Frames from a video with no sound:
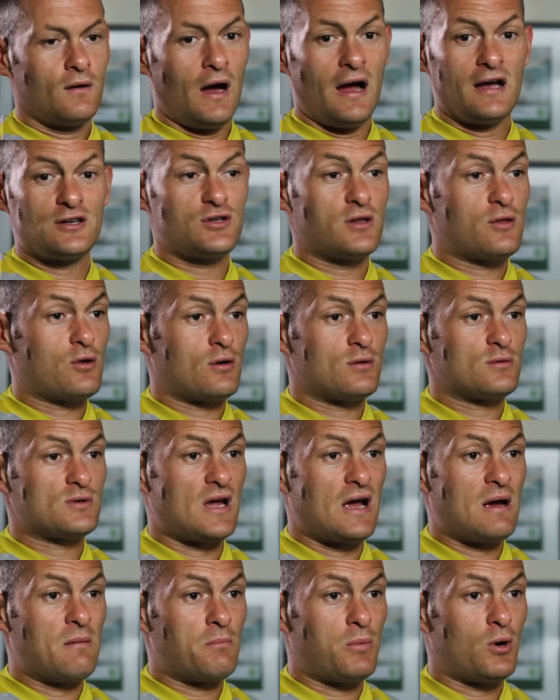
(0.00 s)
I actually thought it
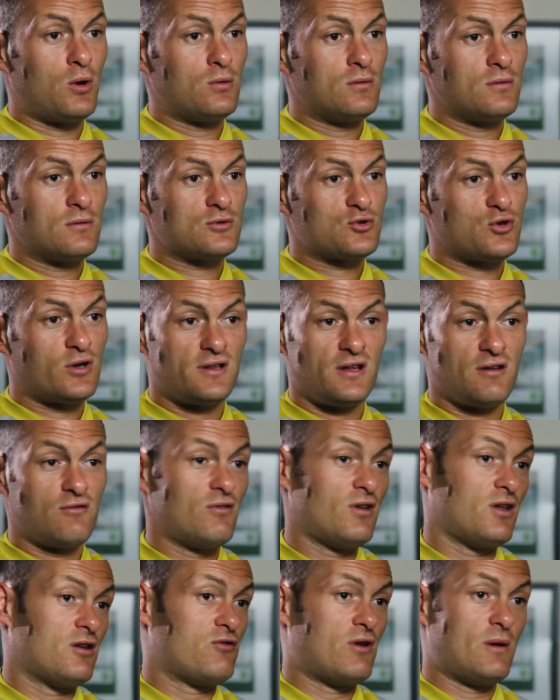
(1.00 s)
was handball, so I
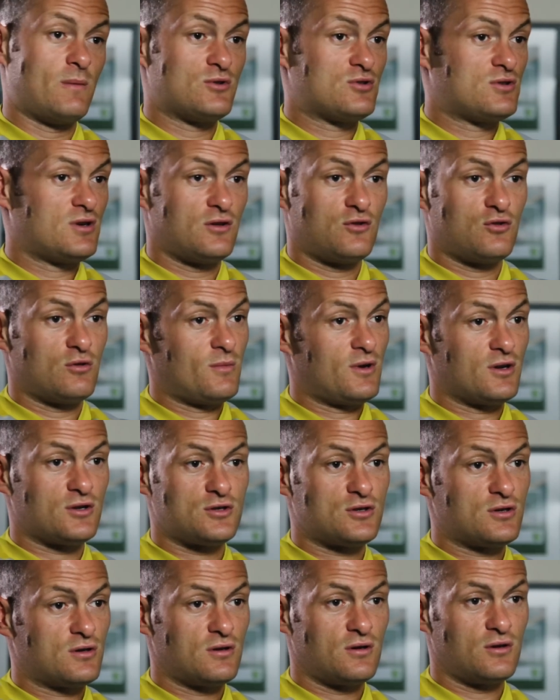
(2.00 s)
didn't really remonstrate too
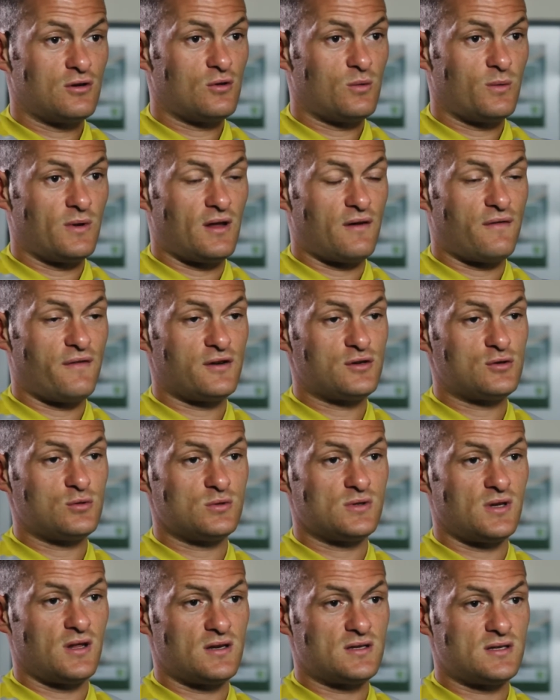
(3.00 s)
much, you know, with the
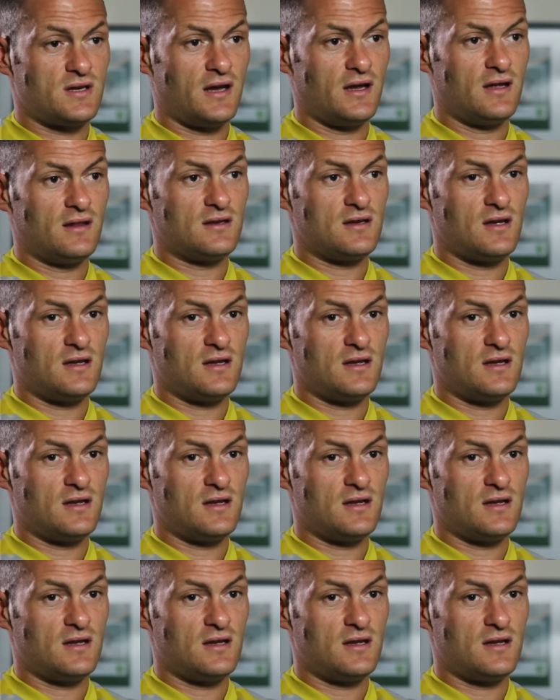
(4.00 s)
officials at the side.